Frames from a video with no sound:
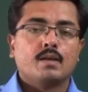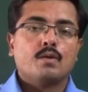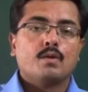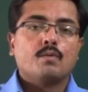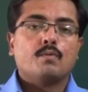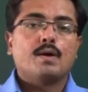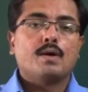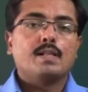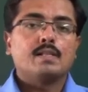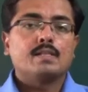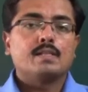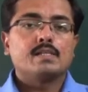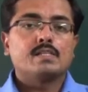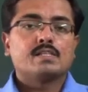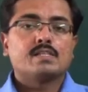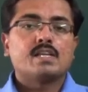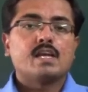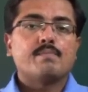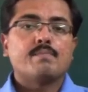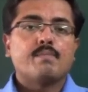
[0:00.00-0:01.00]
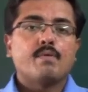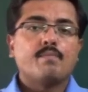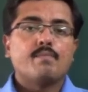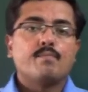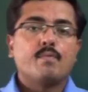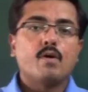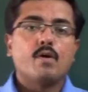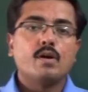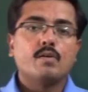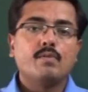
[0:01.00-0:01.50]
while this type of
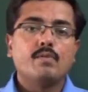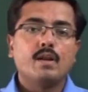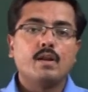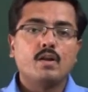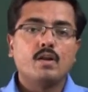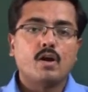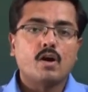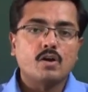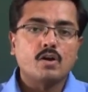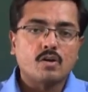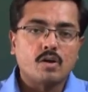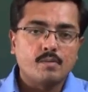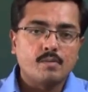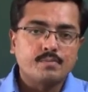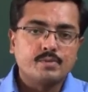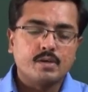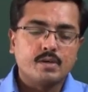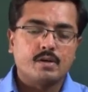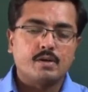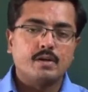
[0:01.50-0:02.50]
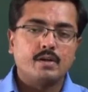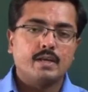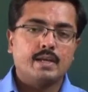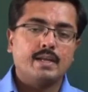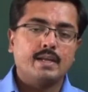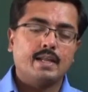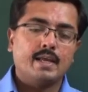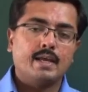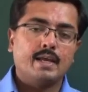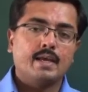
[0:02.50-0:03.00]
bond will not observed
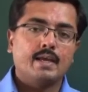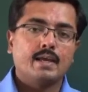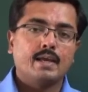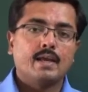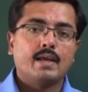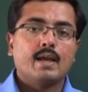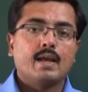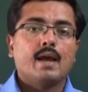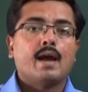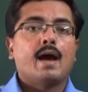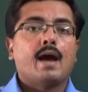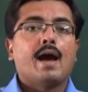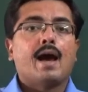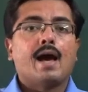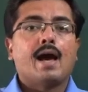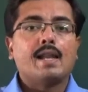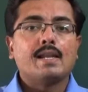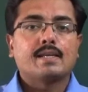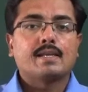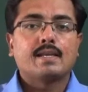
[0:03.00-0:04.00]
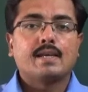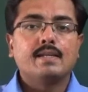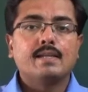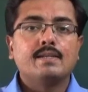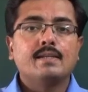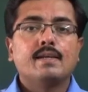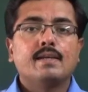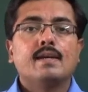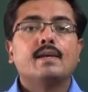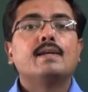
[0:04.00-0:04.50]
in a
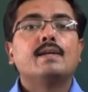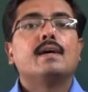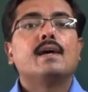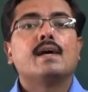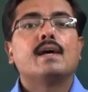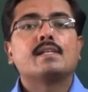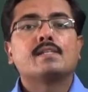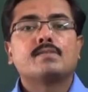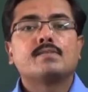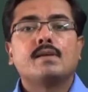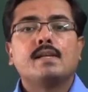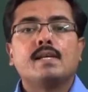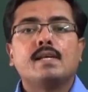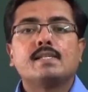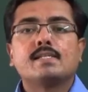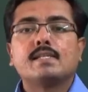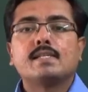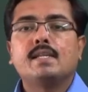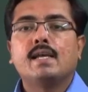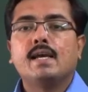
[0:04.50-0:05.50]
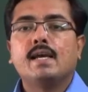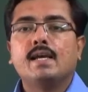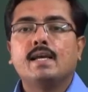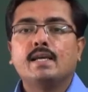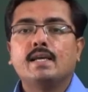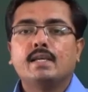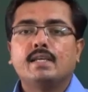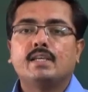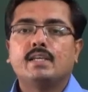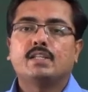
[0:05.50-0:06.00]
alkane as well as in a
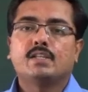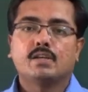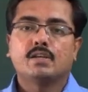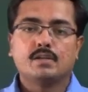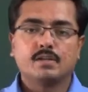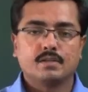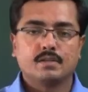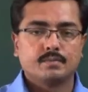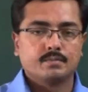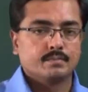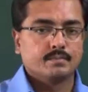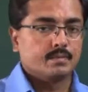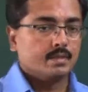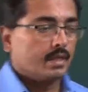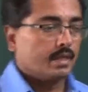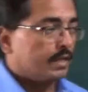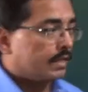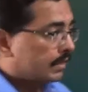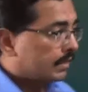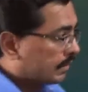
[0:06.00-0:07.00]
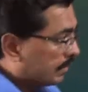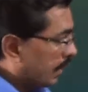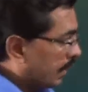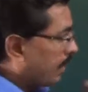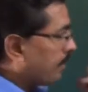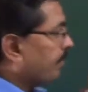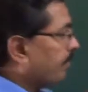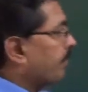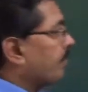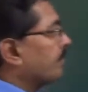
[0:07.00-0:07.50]
ether.
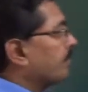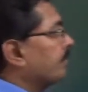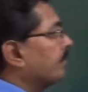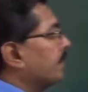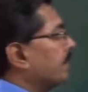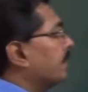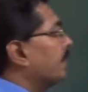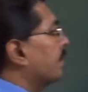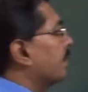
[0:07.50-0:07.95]
Therefore we can